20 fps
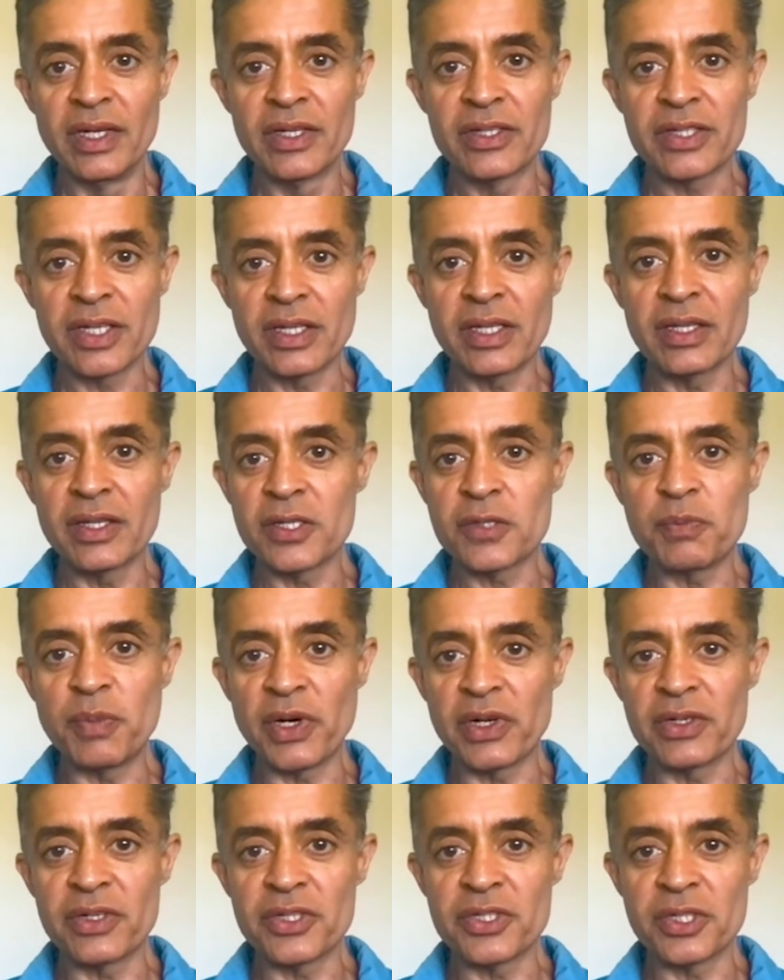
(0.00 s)
So I think this
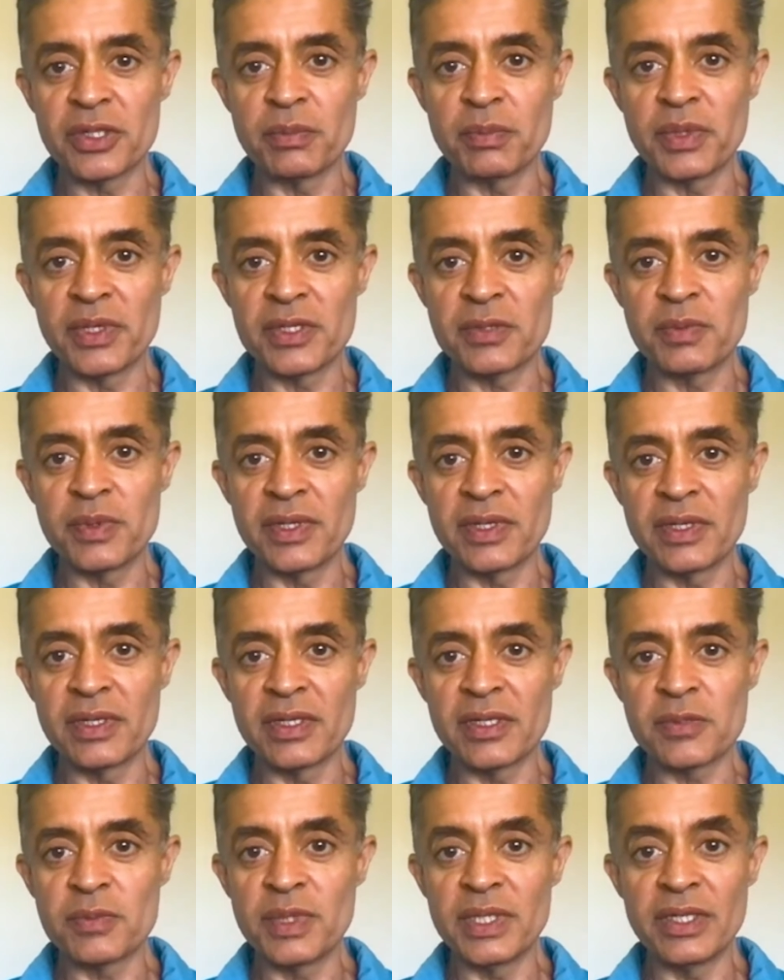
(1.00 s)
partnership has
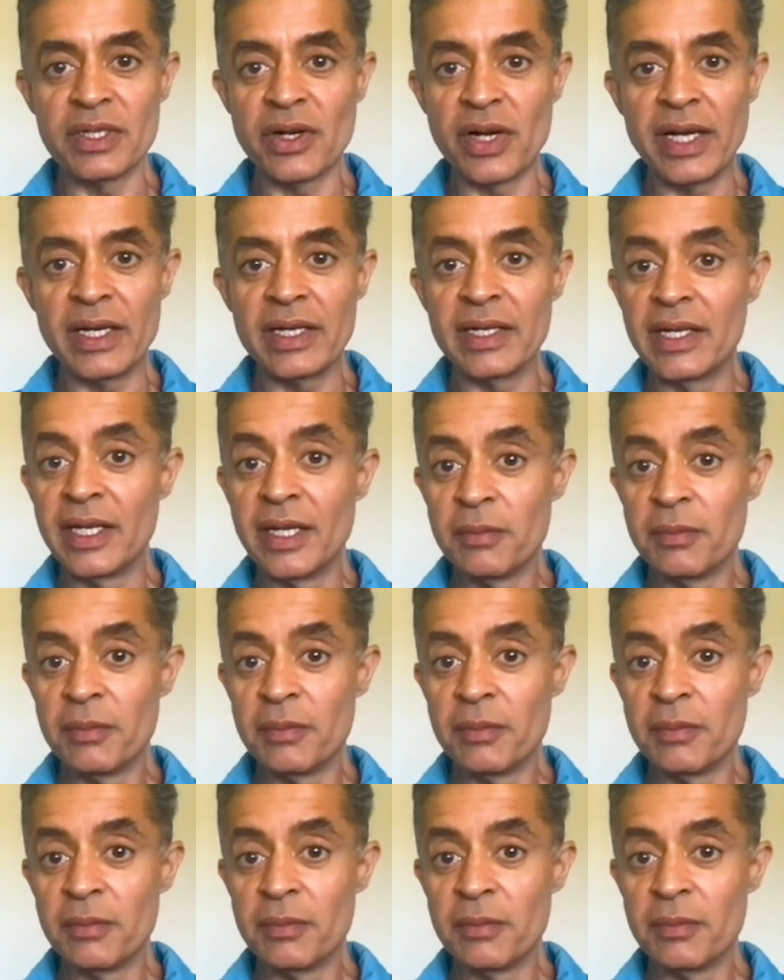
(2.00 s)
been great.